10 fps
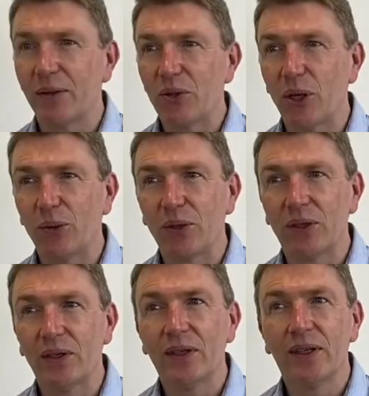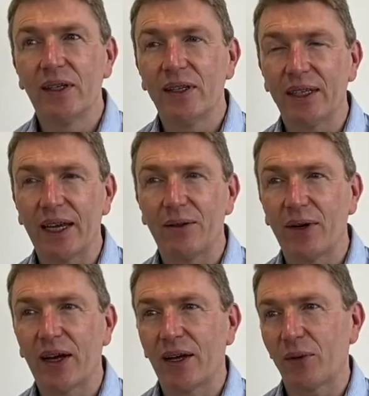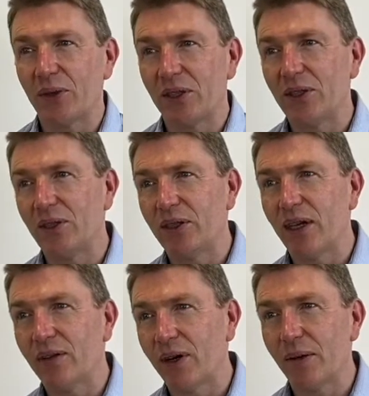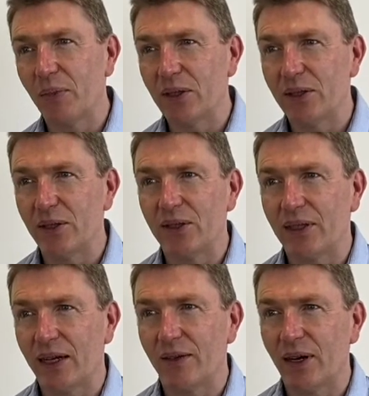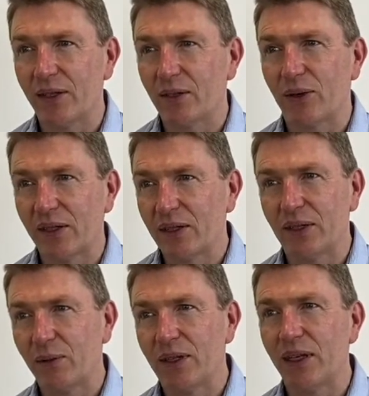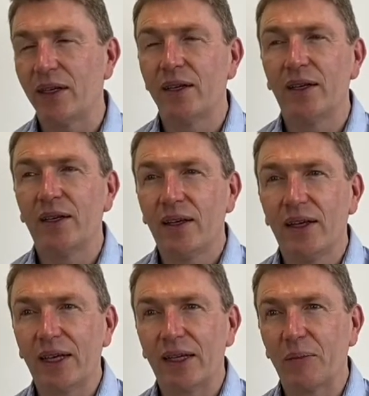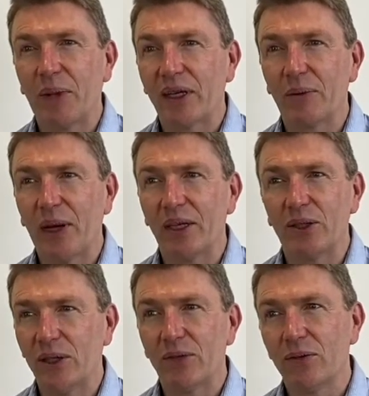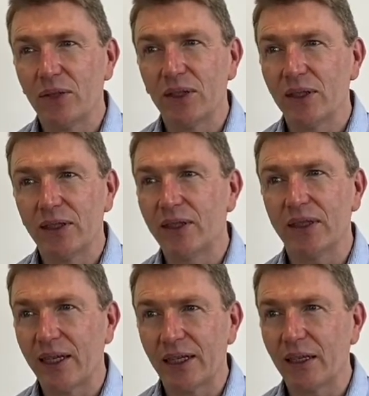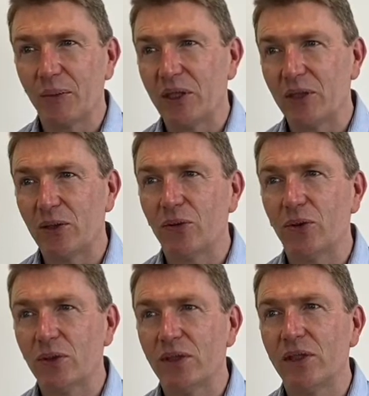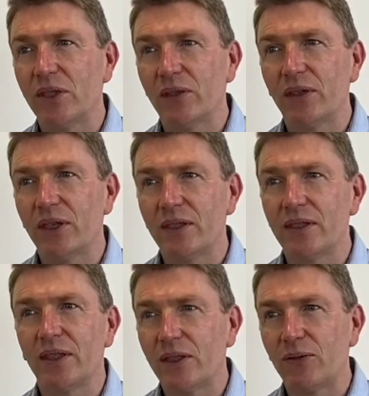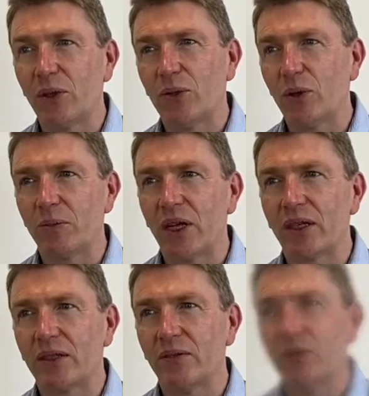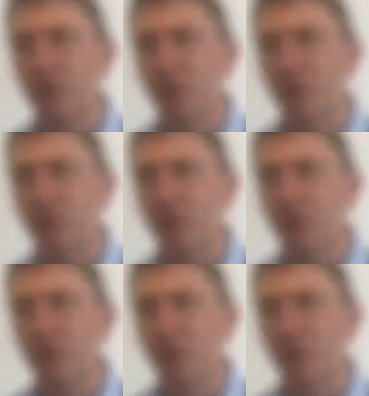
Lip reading: token, you get the right acquisition, you get the right business, you get the right strategy with it, it can make a major difference in taking a business forward and achieving its future objectives.